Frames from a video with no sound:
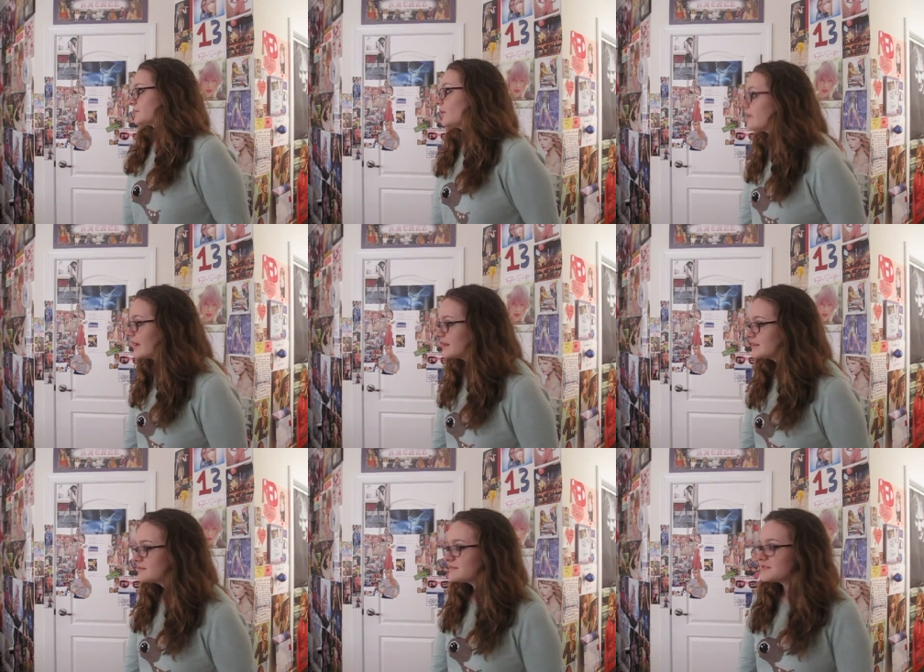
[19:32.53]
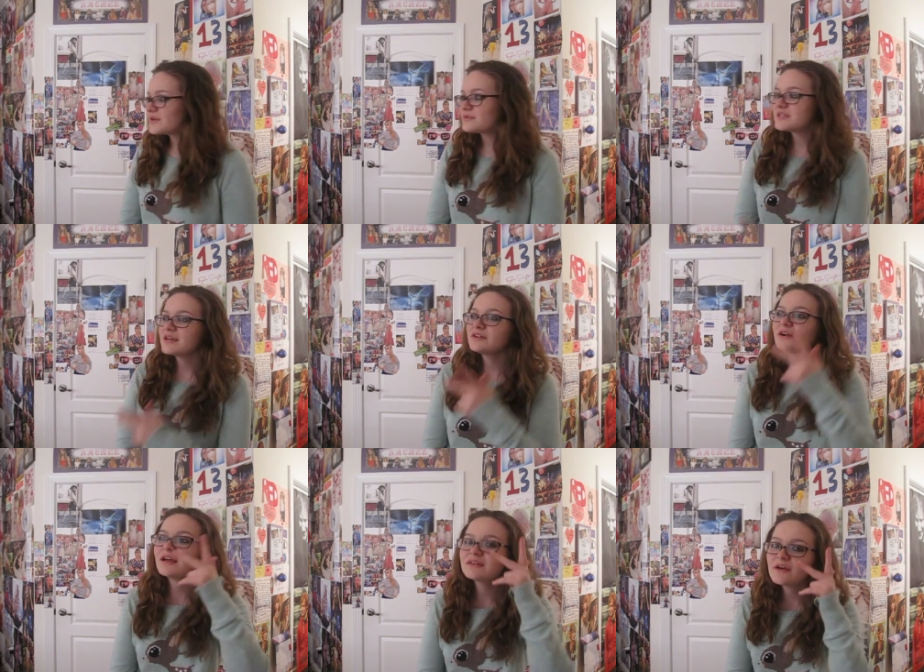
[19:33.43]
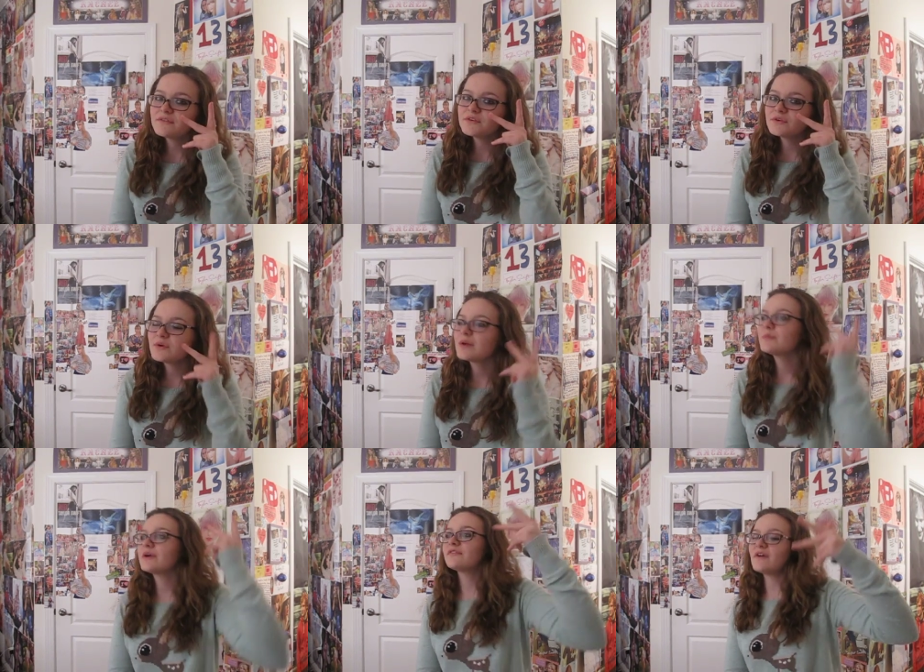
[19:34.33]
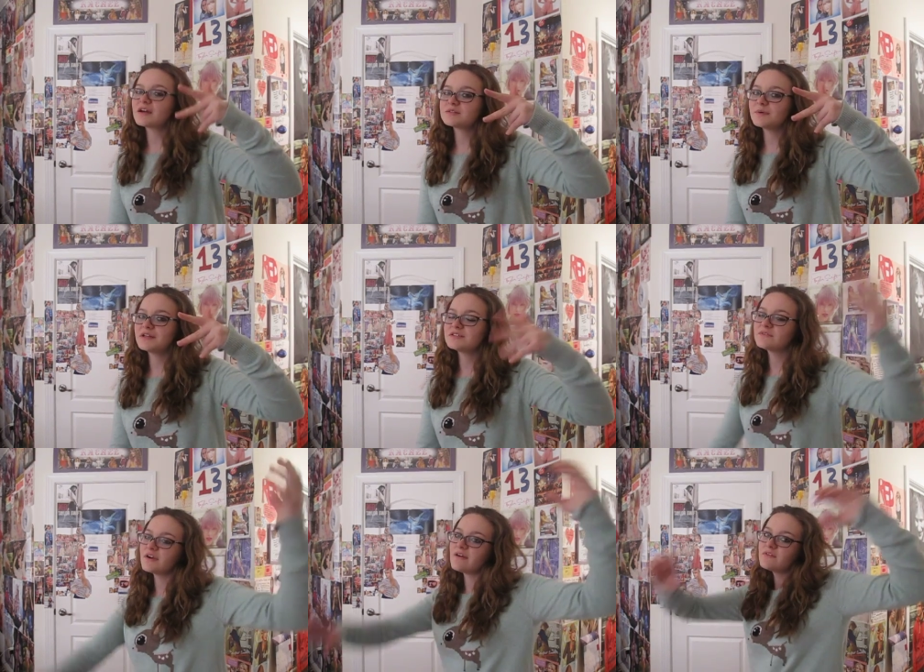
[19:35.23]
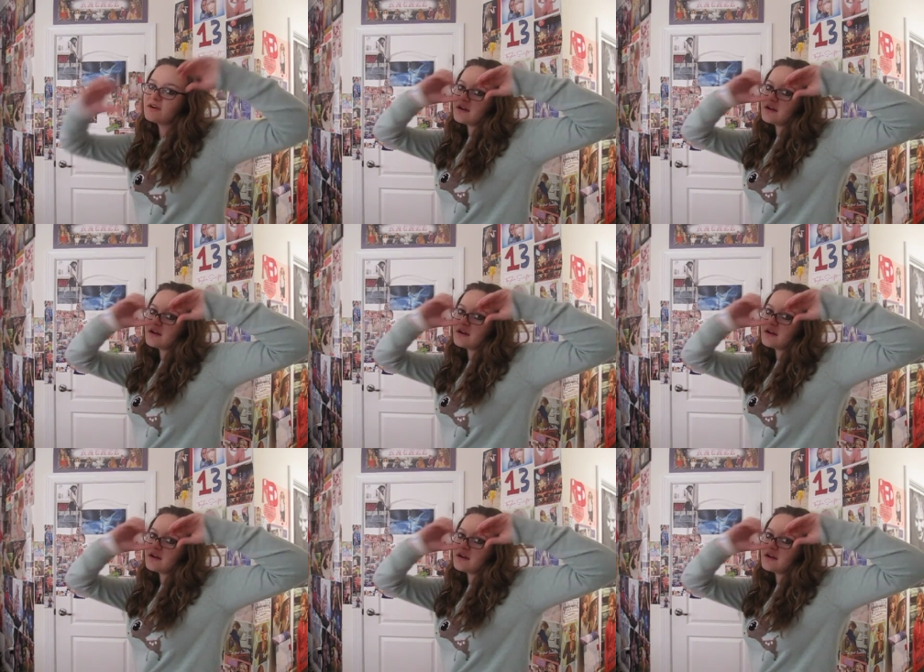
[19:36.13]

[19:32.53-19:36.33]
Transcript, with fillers: Alright, so Taylor, I love you, and we're Fox Buddies forever,